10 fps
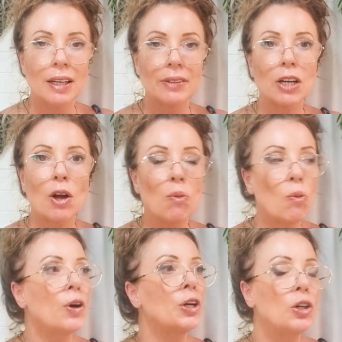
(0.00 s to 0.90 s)
They don't
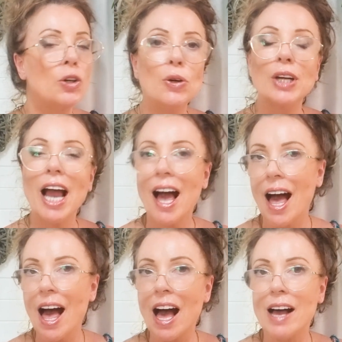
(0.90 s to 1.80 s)
want you to
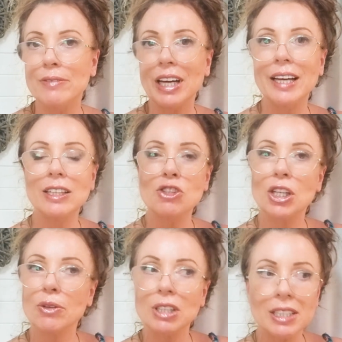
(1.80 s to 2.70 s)
have
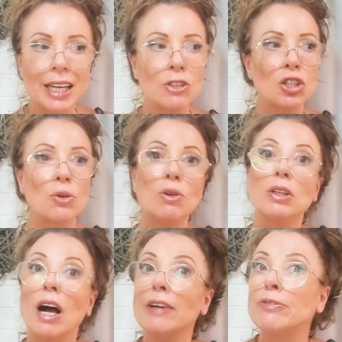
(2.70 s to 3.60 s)
energy or attention or
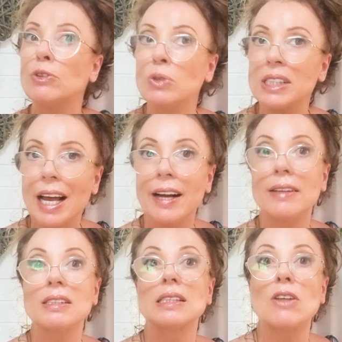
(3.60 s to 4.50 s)
life force
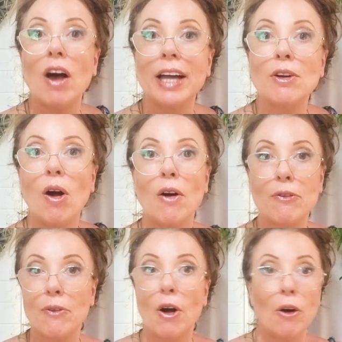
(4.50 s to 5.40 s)
outside
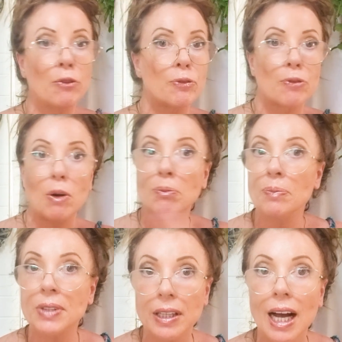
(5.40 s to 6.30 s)
of from
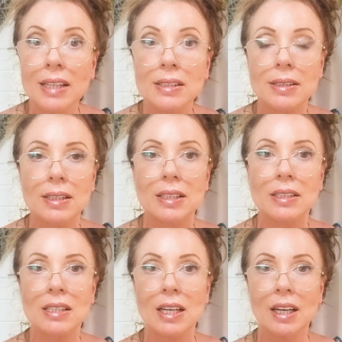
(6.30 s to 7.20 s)
the narcissist.